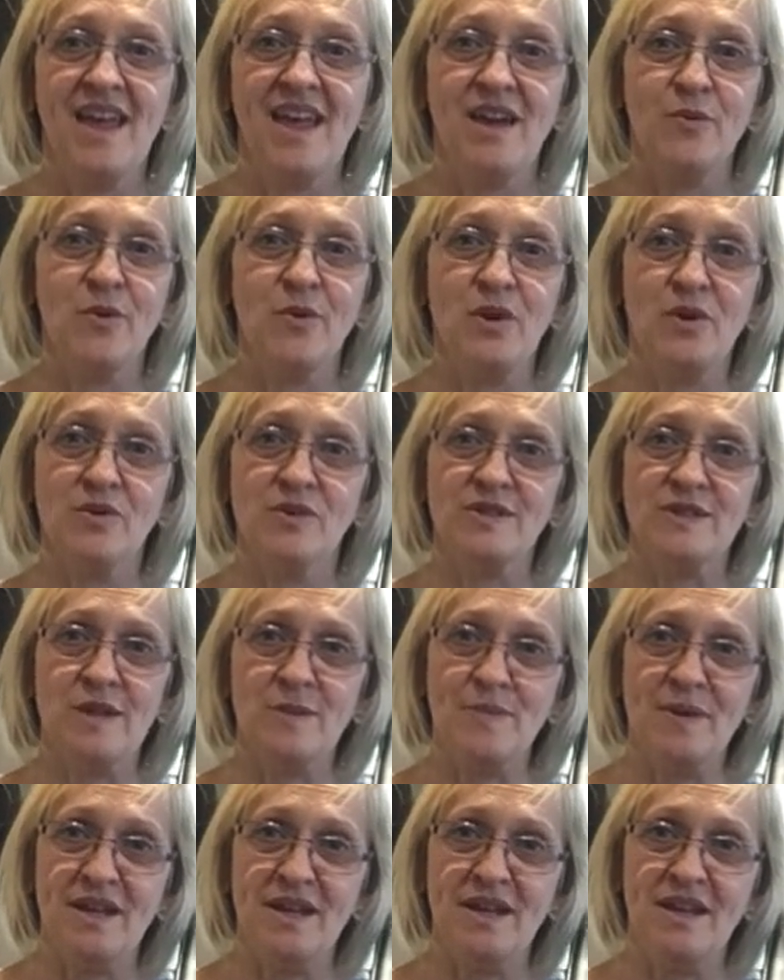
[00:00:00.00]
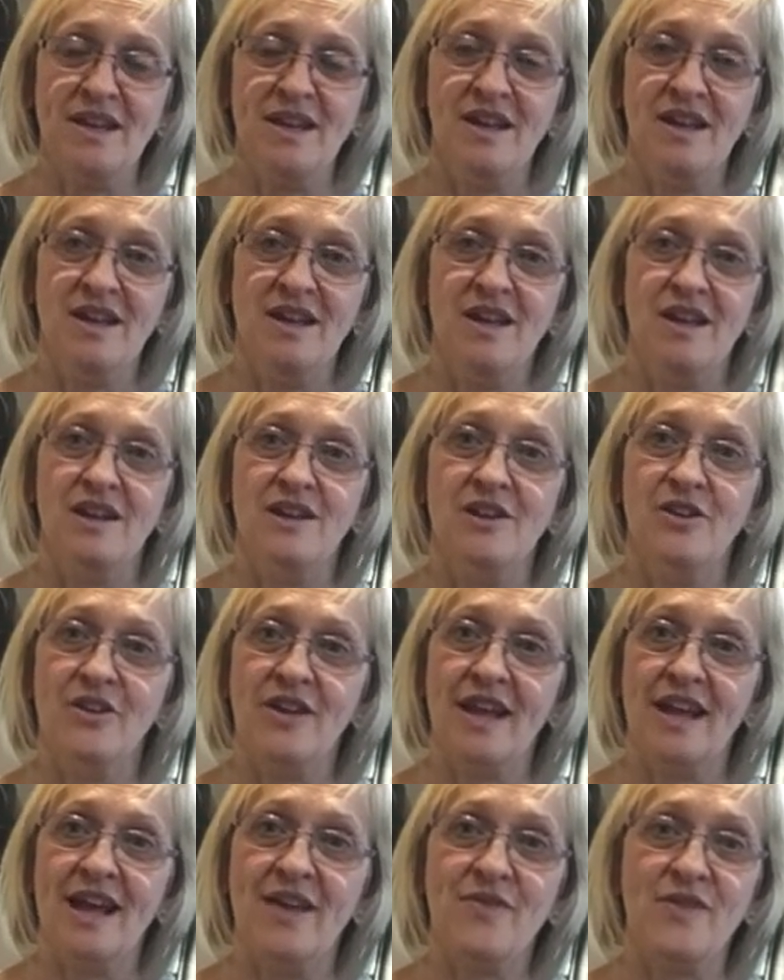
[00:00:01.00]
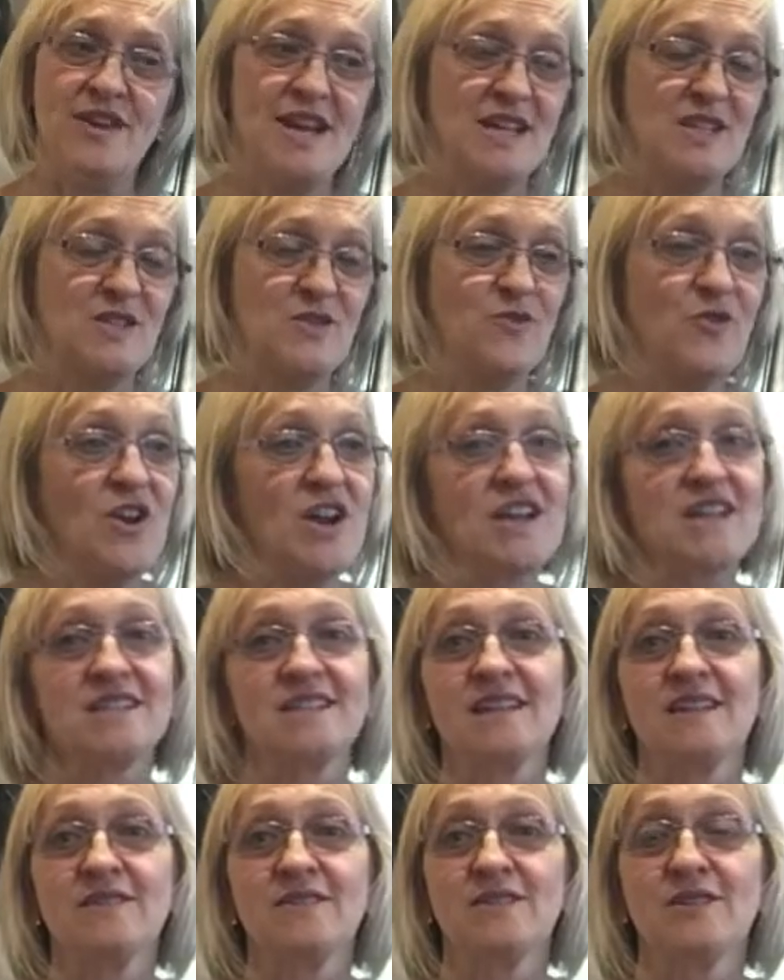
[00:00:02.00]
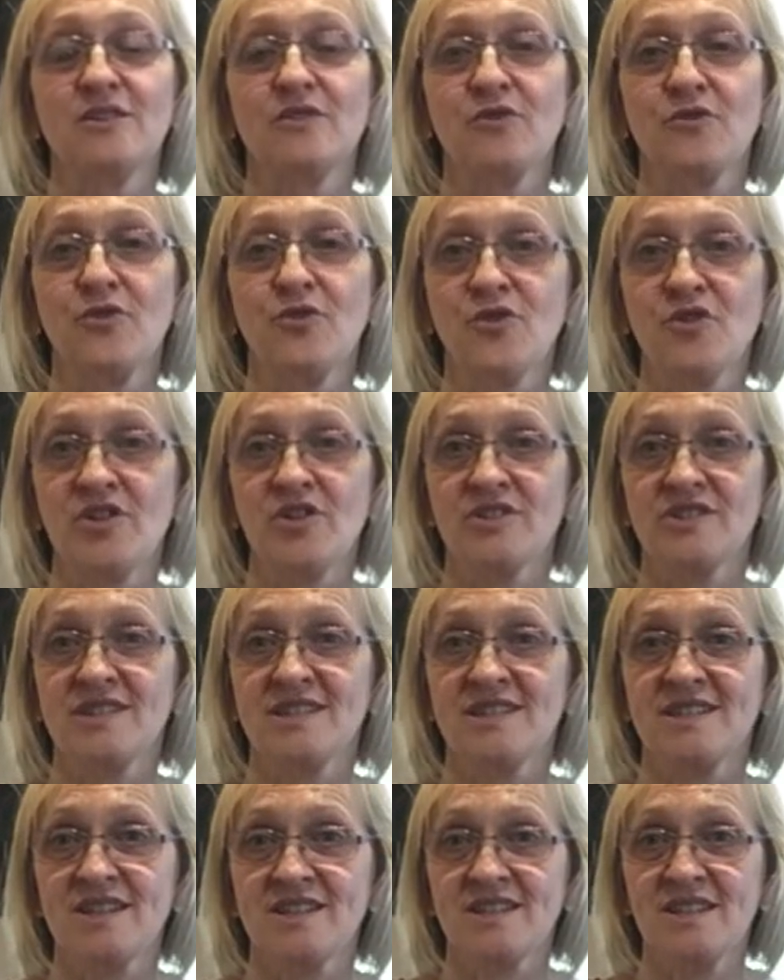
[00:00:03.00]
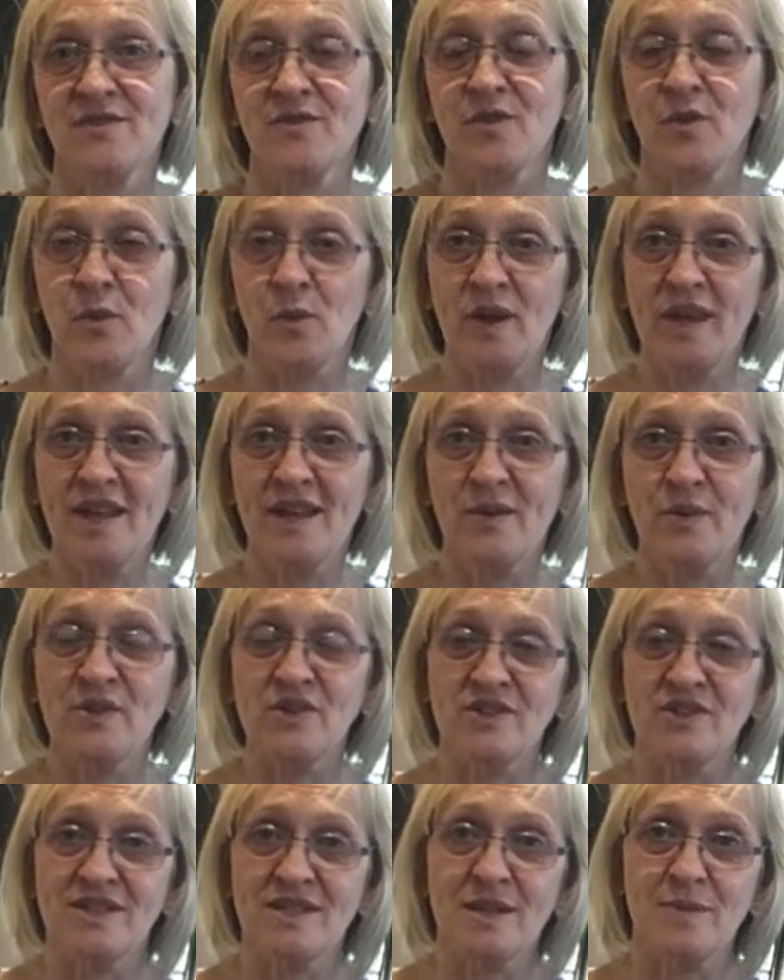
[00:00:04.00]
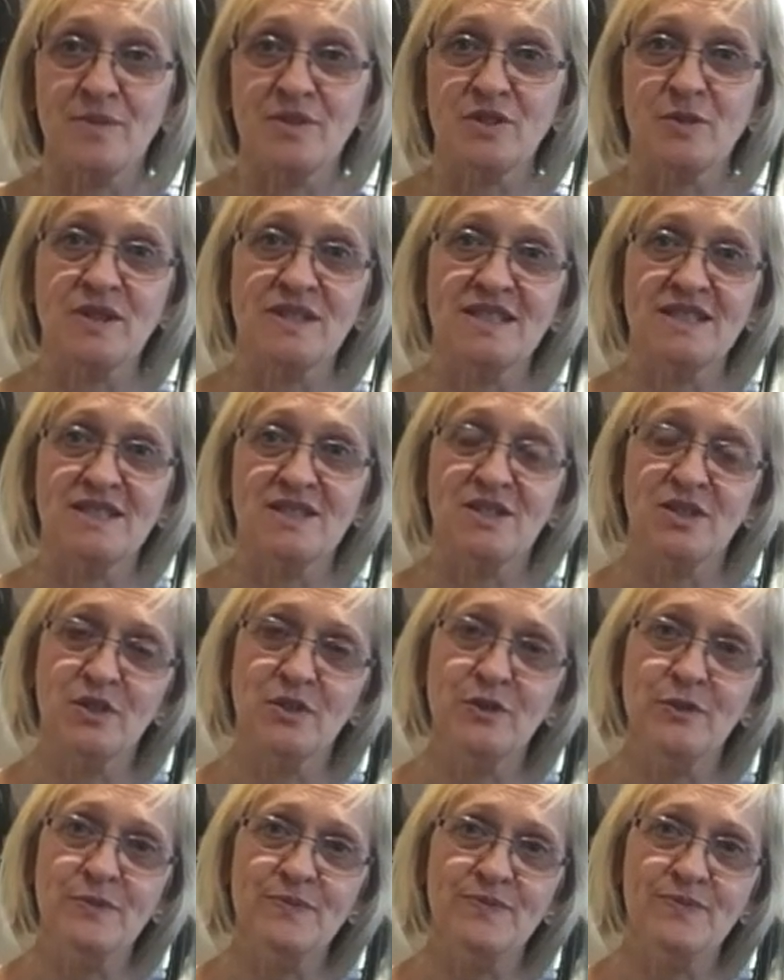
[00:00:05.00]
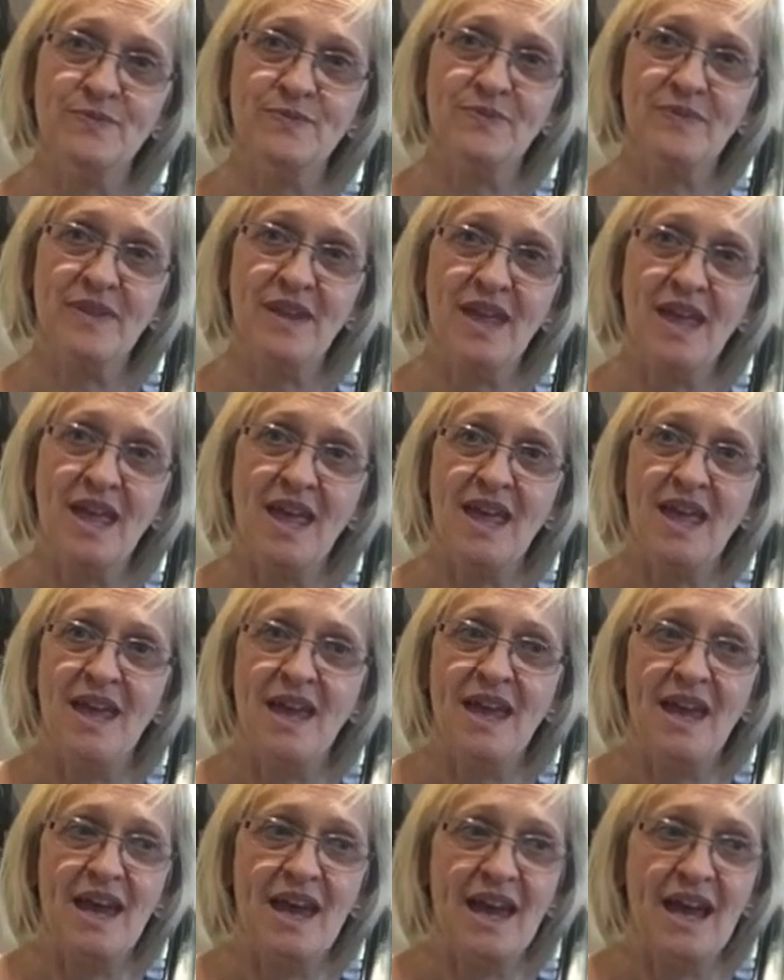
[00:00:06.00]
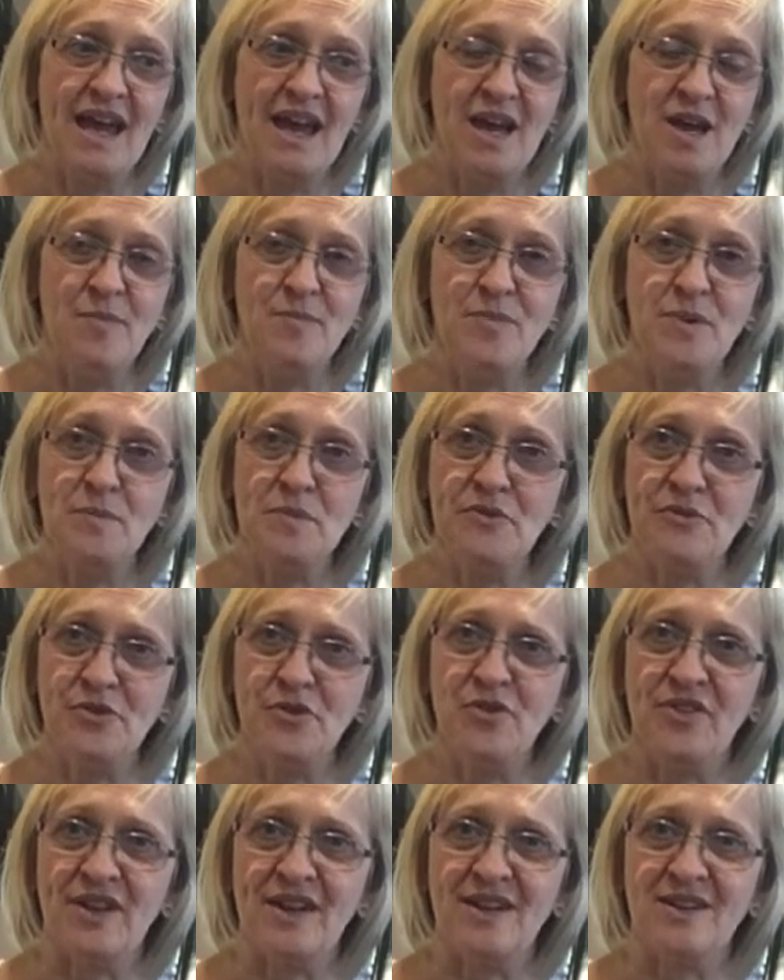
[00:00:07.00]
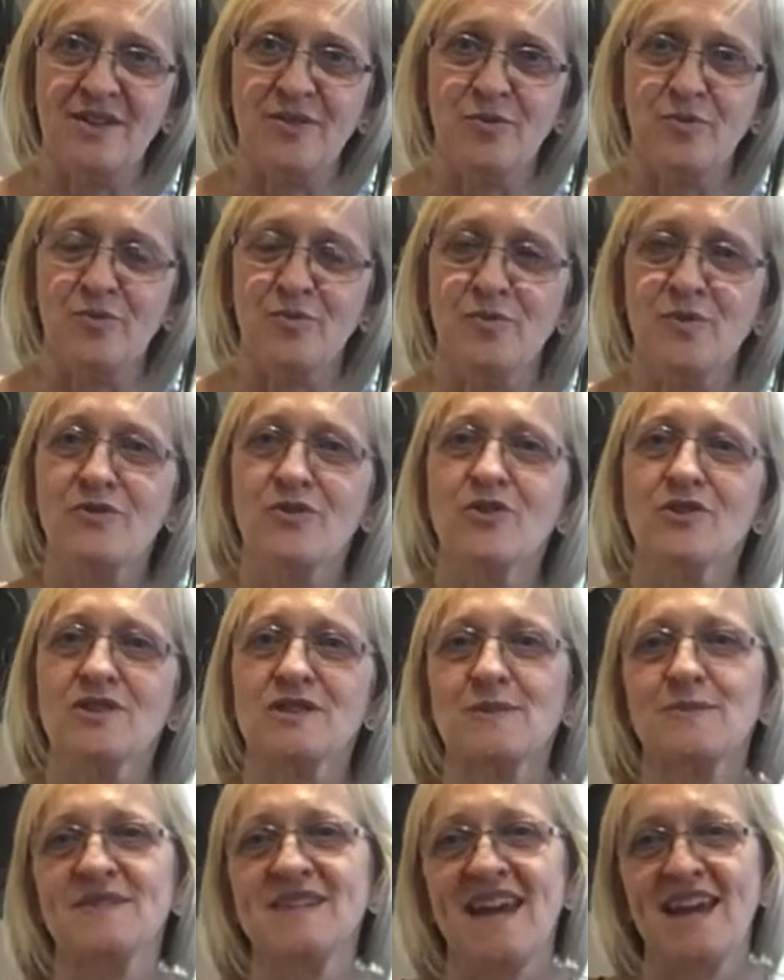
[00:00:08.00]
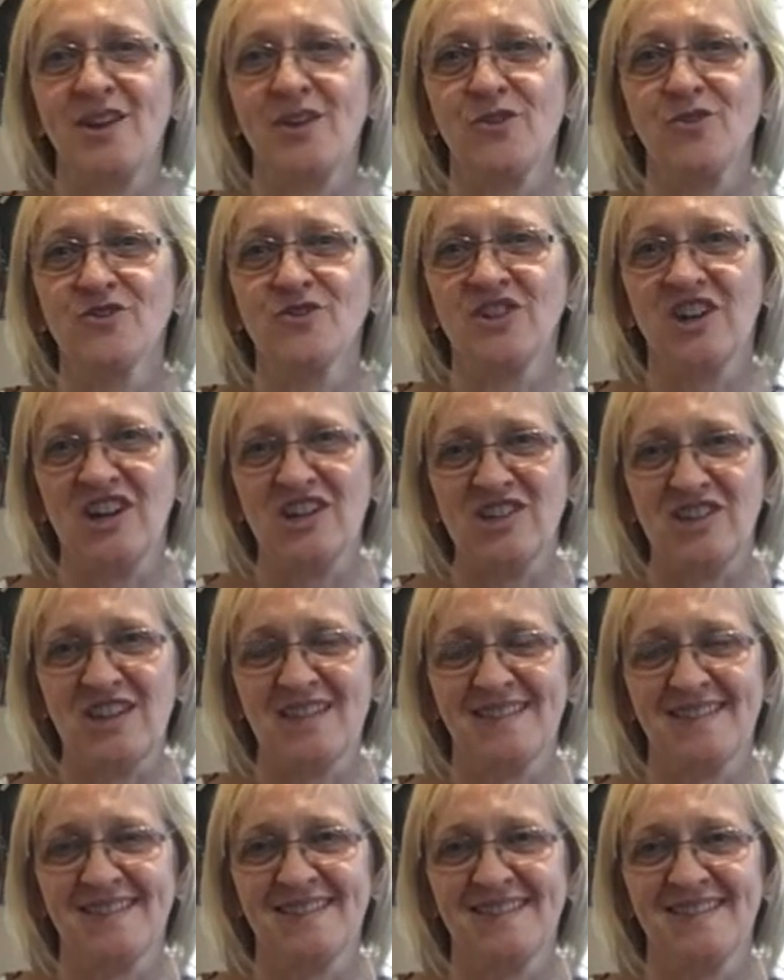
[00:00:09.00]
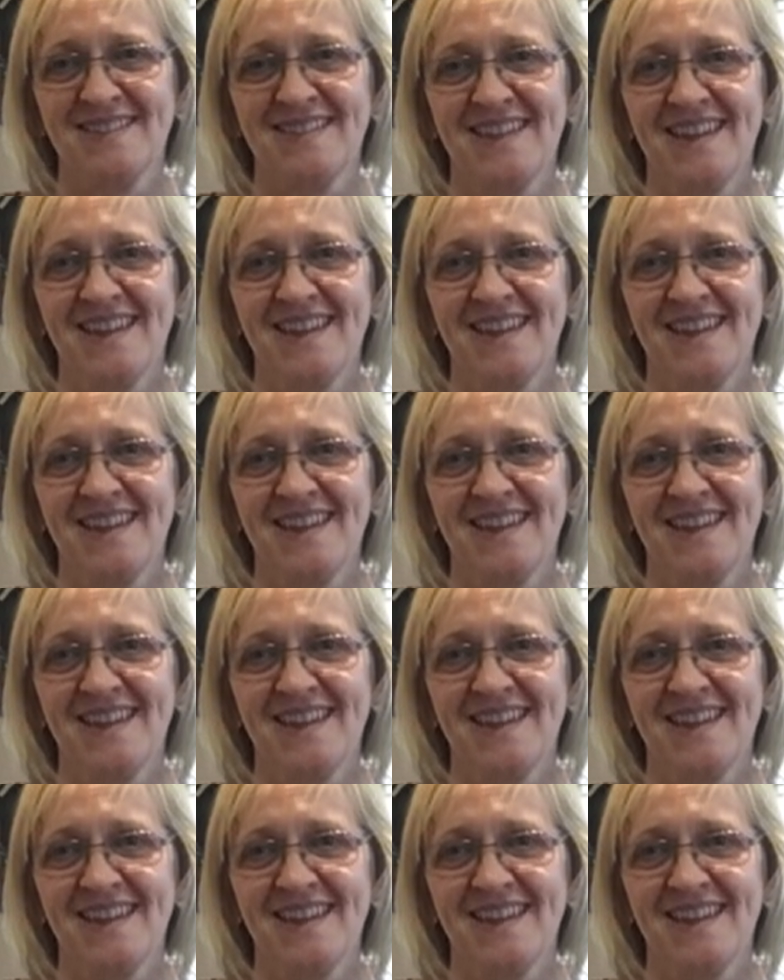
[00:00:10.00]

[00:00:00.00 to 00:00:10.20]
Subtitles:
We'll also be looking at the next phrase in the Feuillard study of the week, which is number 22. But before then we've got some technical digests.